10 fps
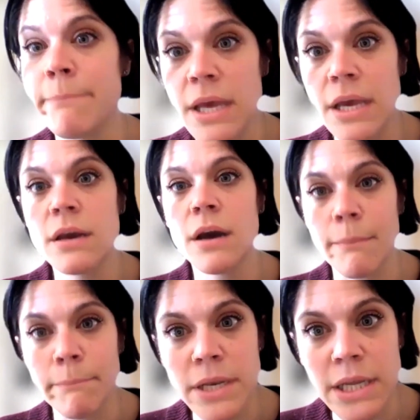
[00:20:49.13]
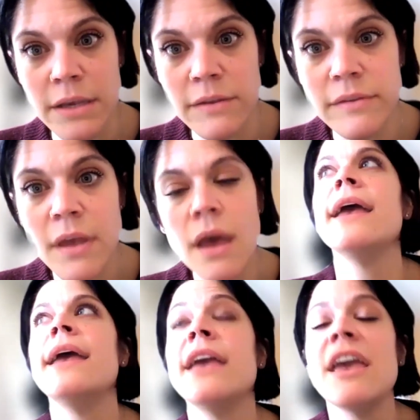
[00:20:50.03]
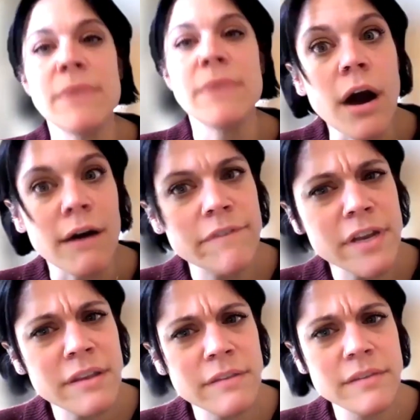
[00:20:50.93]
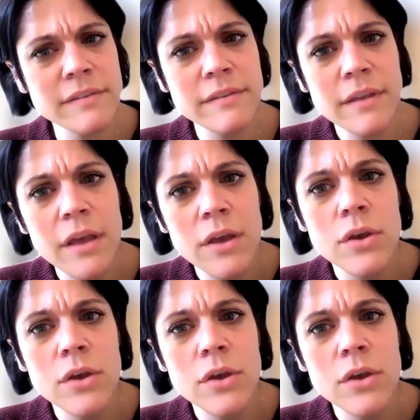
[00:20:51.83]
big companies, it gave me confidence.